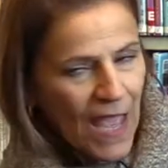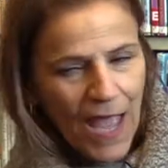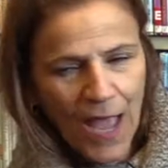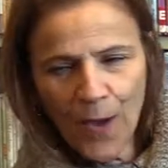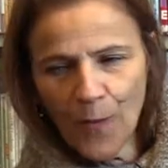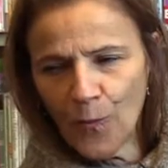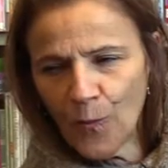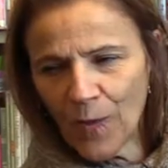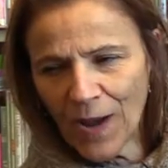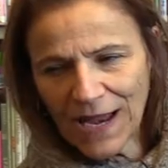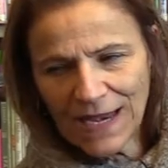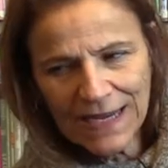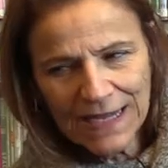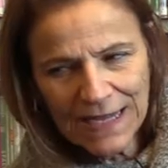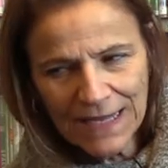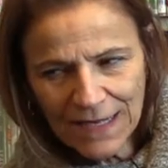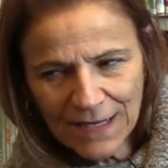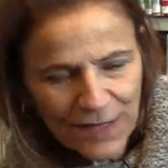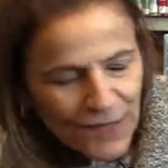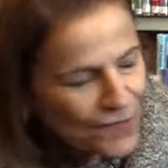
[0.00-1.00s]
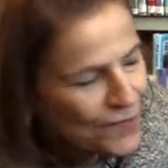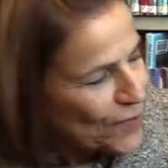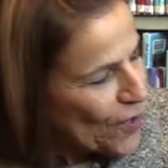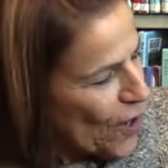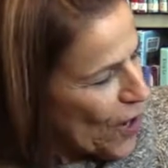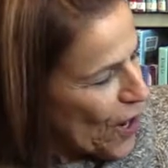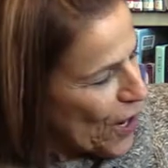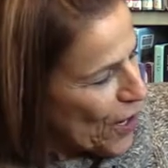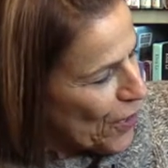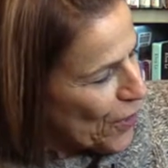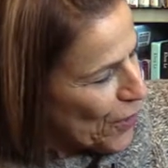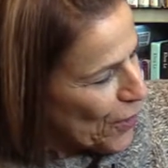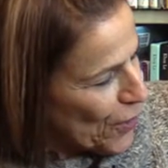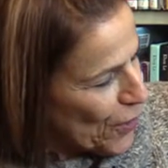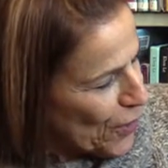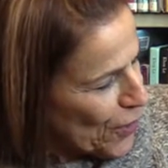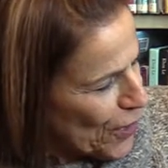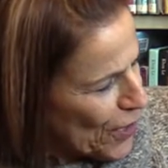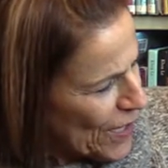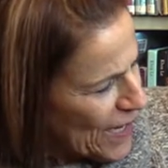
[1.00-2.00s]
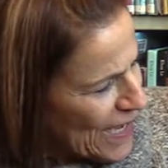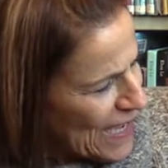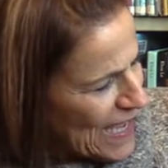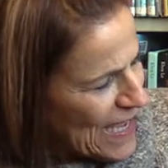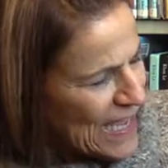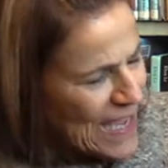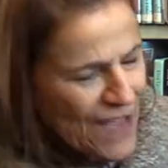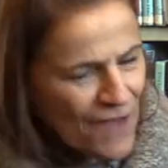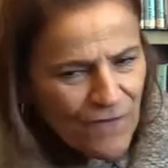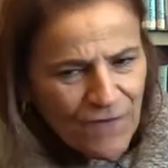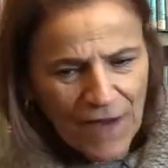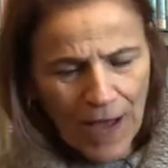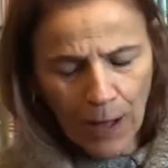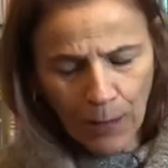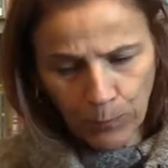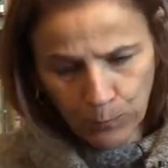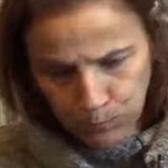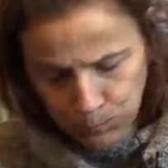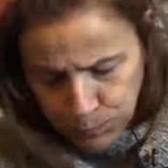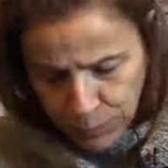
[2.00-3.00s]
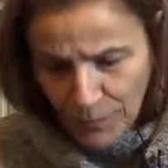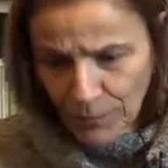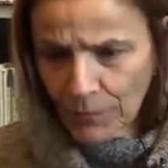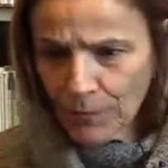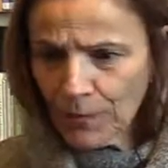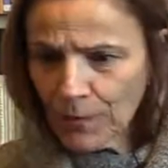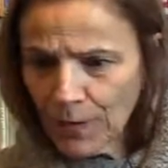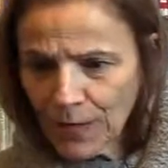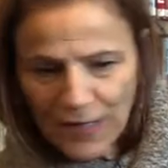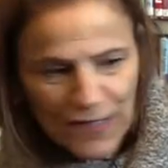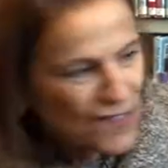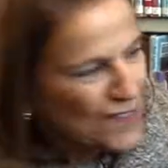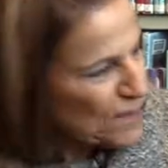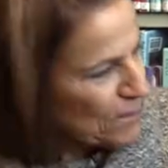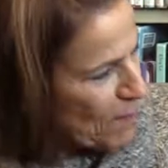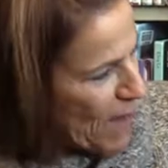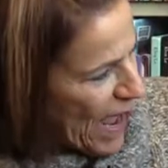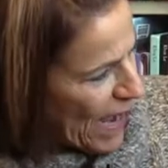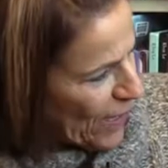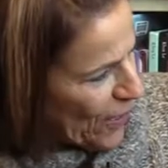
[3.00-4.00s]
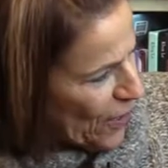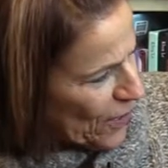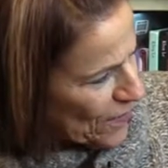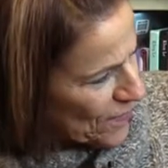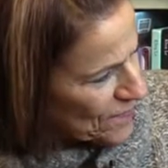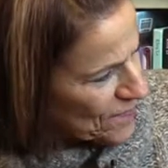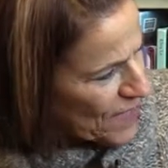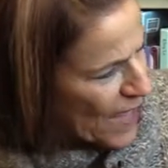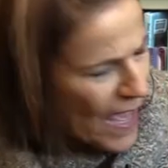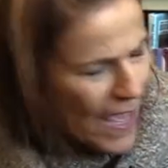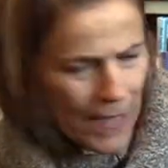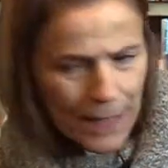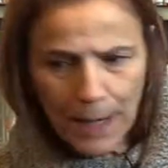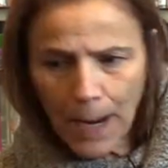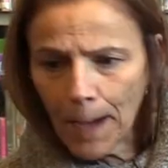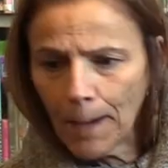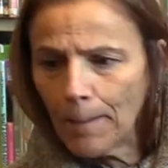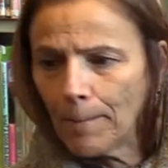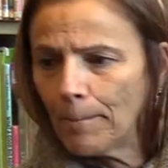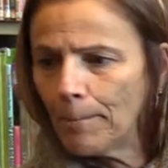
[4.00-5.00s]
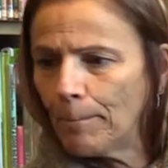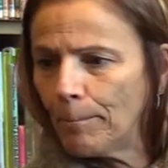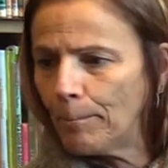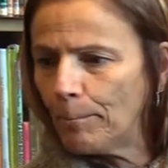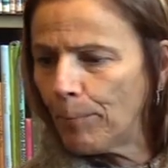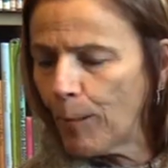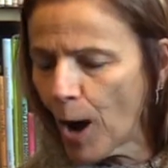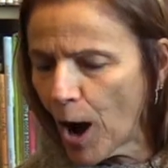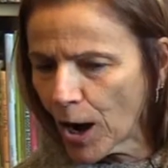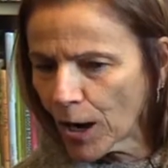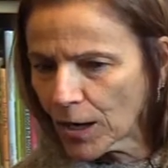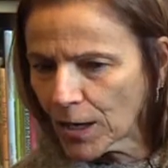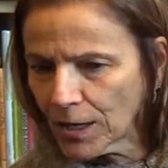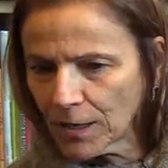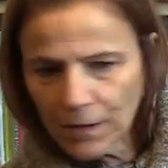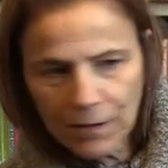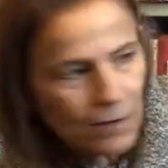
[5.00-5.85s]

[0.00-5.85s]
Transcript: And when he saw her, he felt smack on his head, bonk.